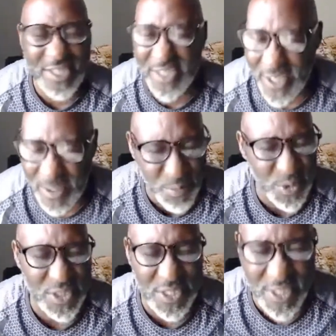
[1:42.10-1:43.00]

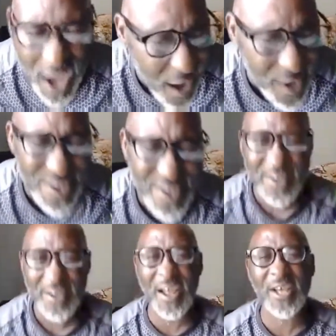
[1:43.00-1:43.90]
muzira
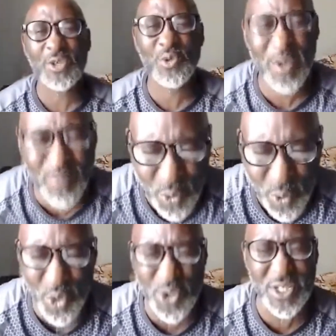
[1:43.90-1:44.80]
n'asula mu
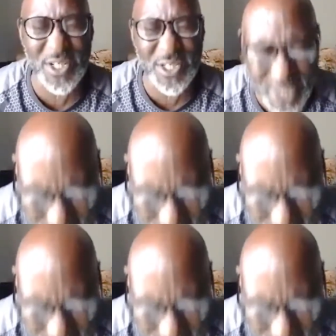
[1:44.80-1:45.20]
kulozeti